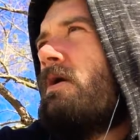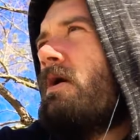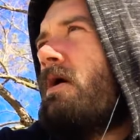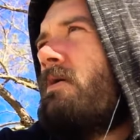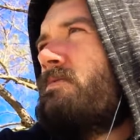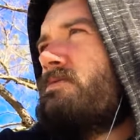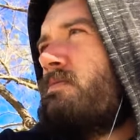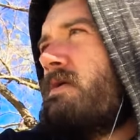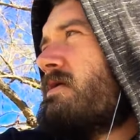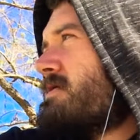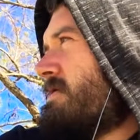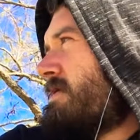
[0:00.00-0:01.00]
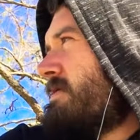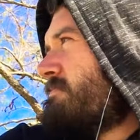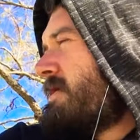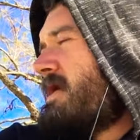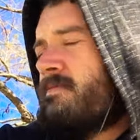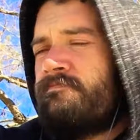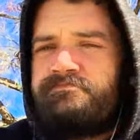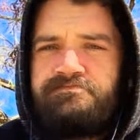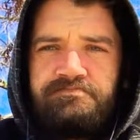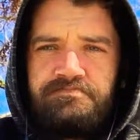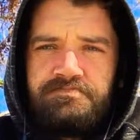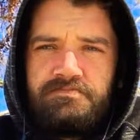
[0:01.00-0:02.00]
is being a cleanup guy
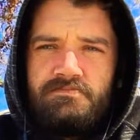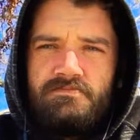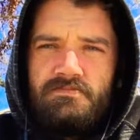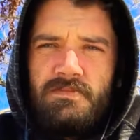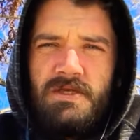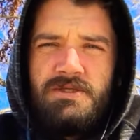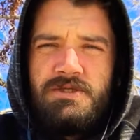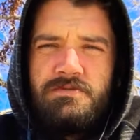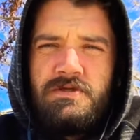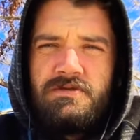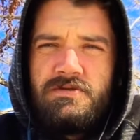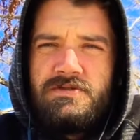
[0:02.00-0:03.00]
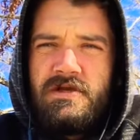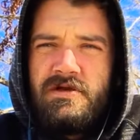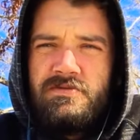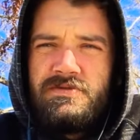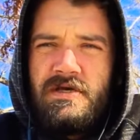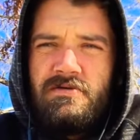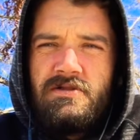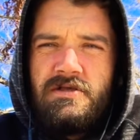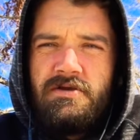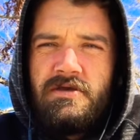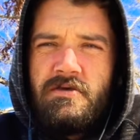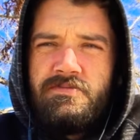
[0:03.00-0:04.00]
and shifting those narratives out and
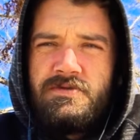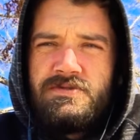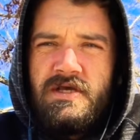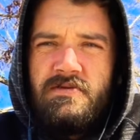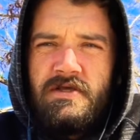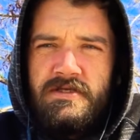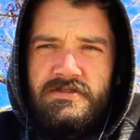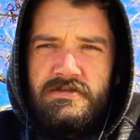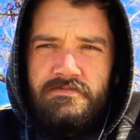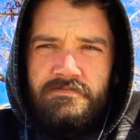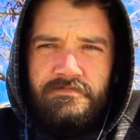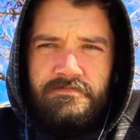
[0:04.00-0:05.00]
clearing up those timelines.